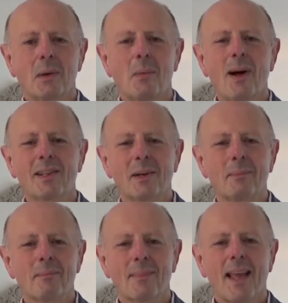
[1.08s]

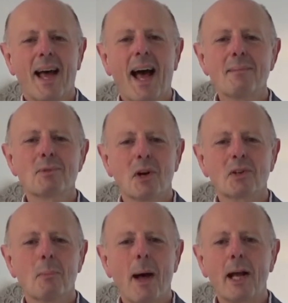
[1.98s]
Welcome. I'm
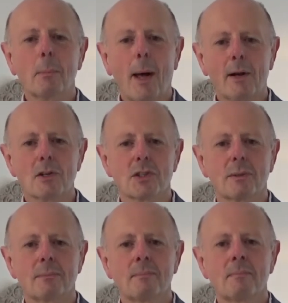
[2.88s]
Doctor Michael Paterson,